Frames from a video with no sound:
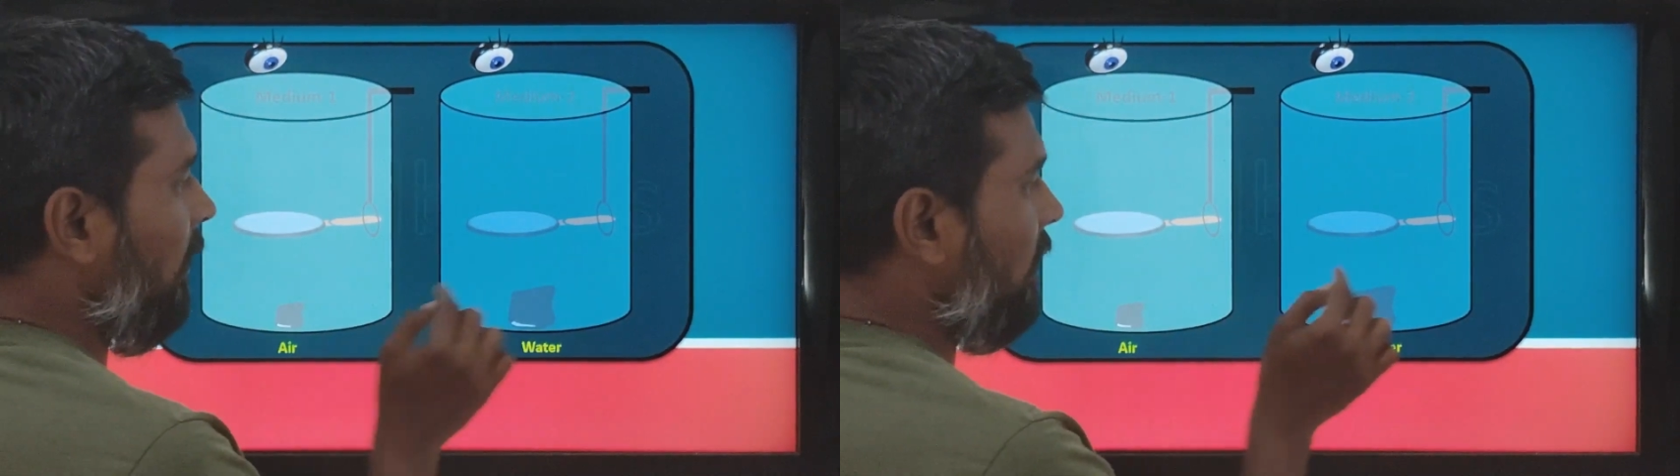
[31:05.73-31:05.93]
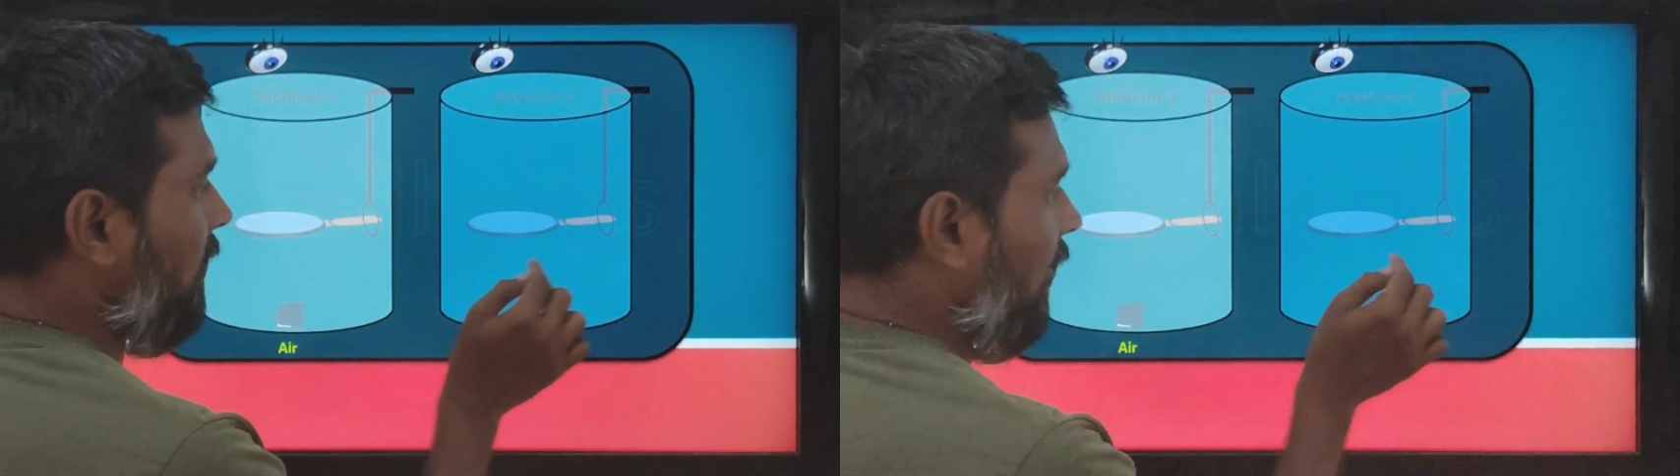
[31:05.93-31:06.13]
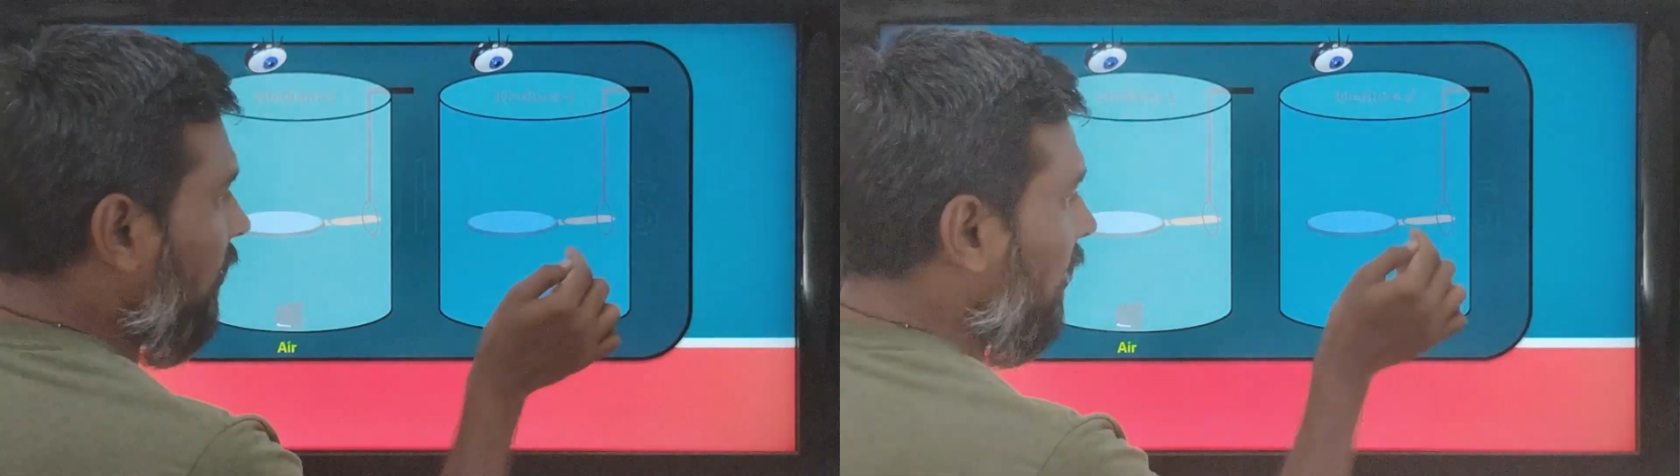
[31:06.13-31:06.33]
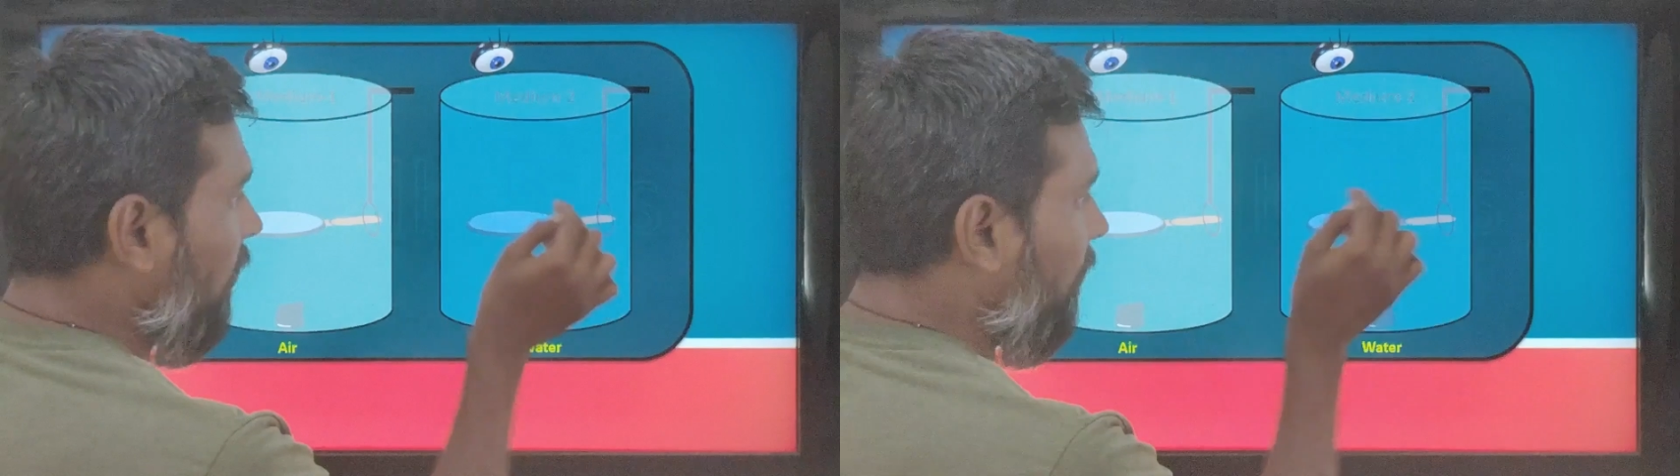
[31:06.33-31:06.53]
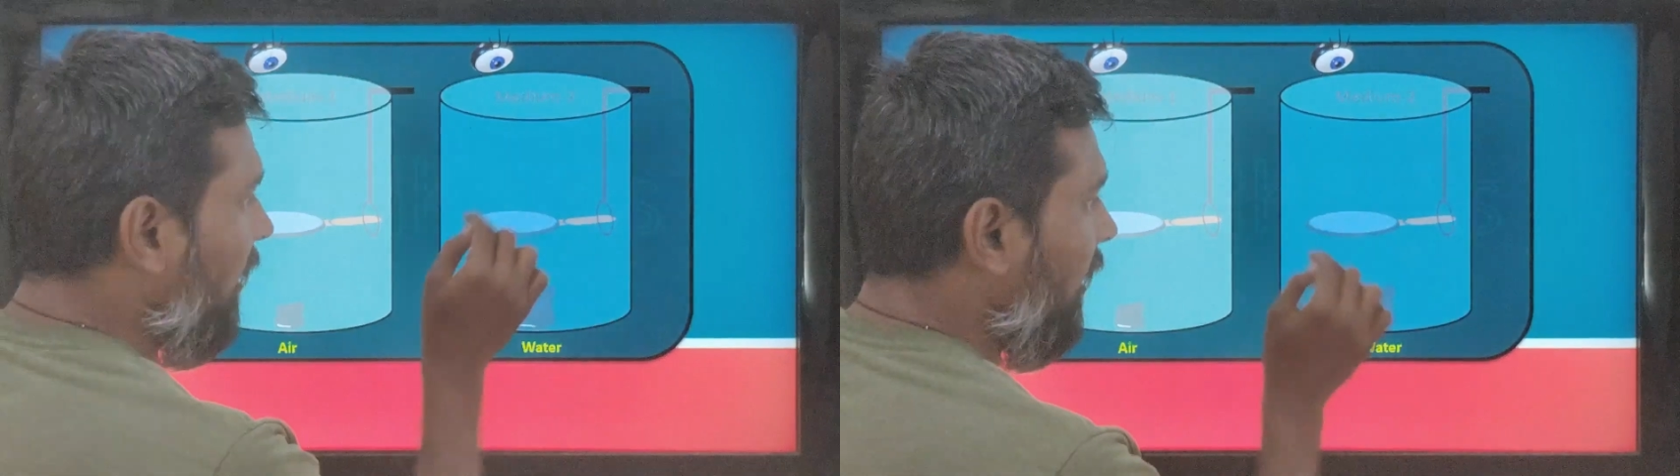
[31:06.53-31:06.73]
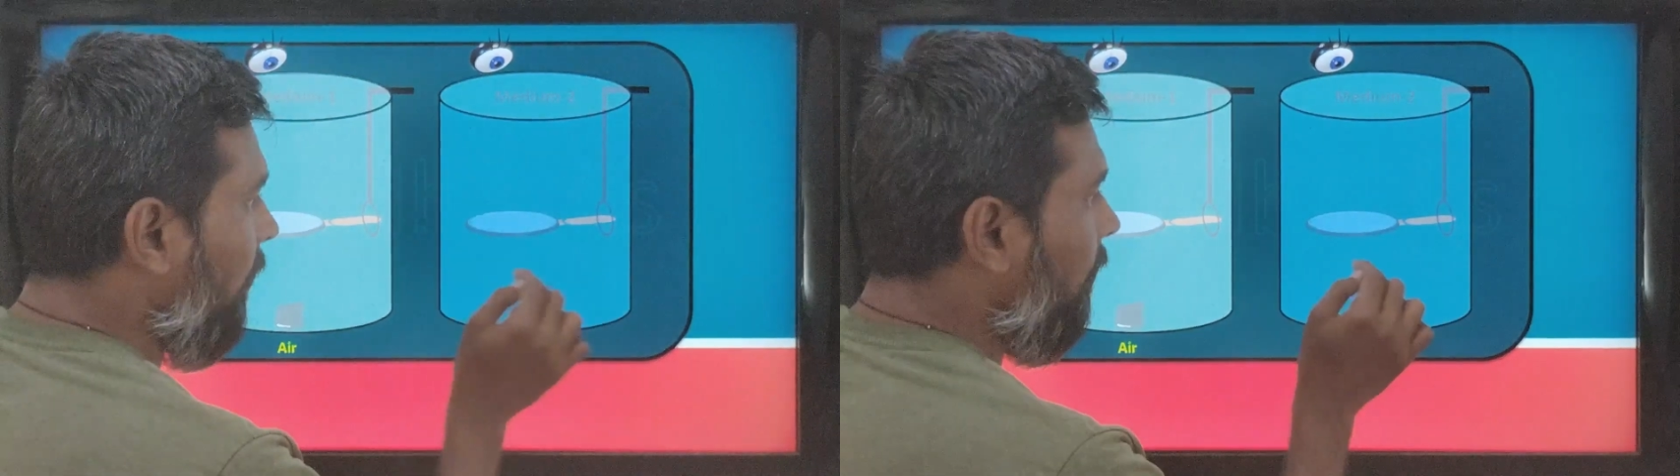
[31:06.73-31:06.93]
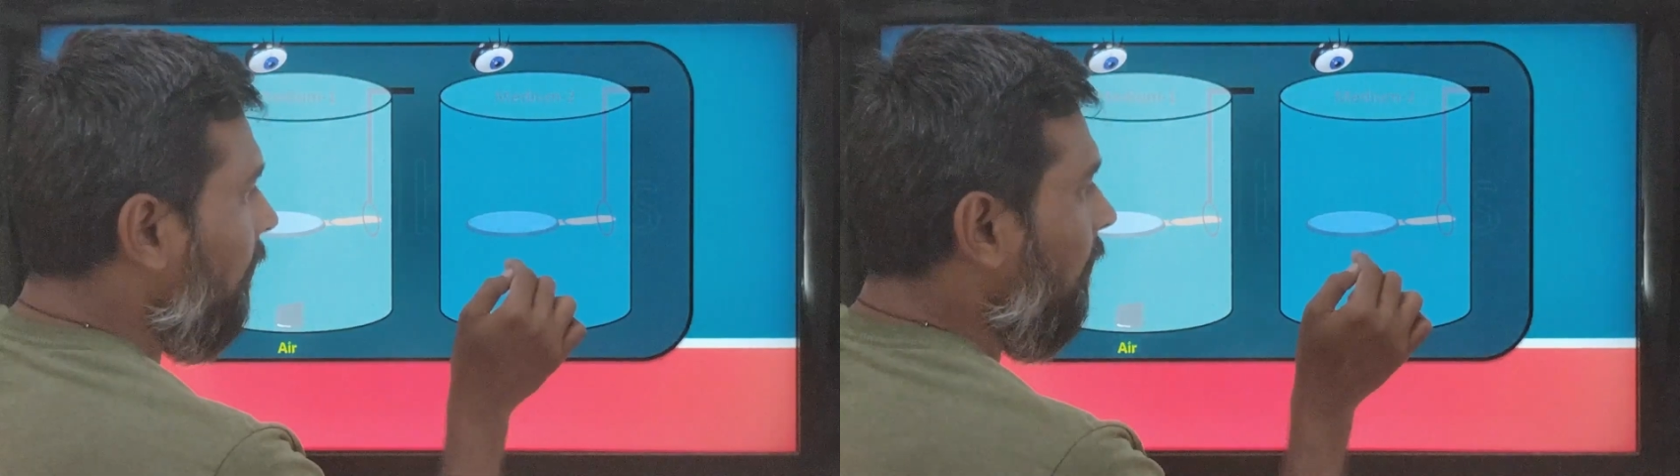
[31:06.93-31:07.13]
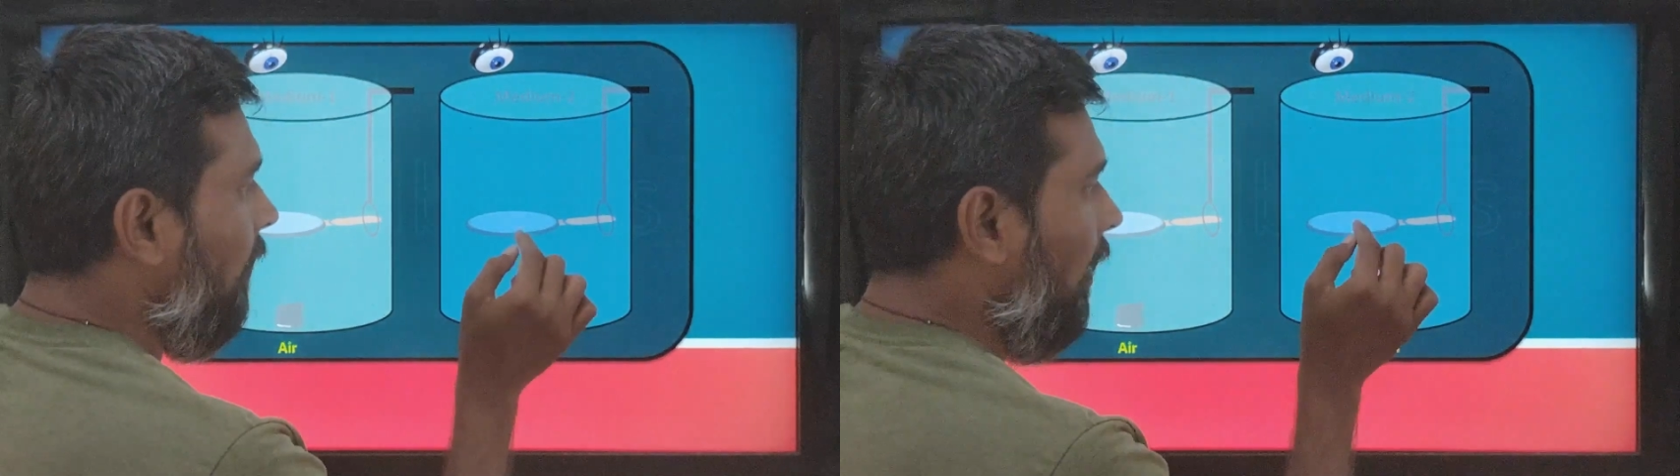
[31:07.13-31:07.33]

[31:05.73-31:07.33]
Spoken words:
the surrounding medium